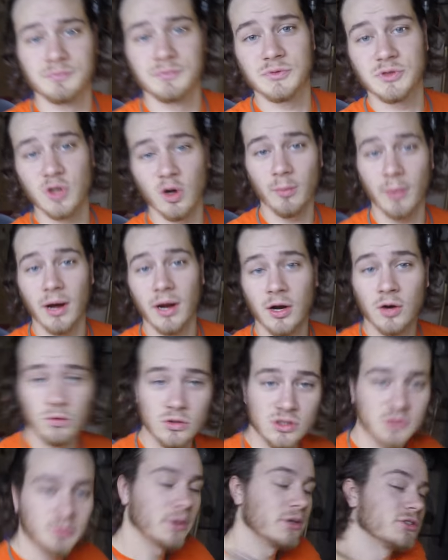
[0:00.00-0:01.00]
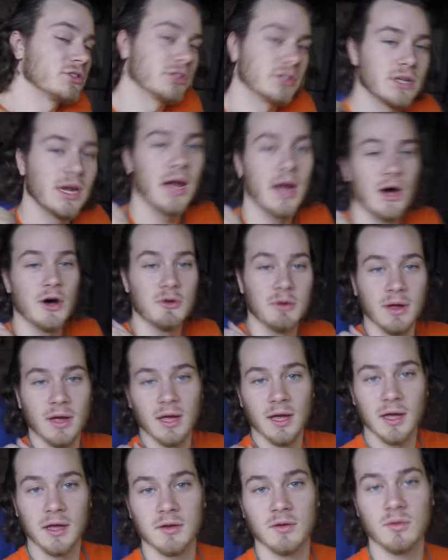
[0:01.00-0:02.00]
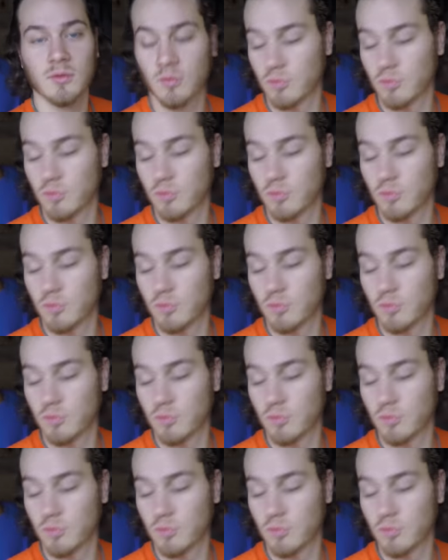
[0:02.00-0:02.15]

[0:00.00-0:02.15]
So I'm out here with Spencer now, and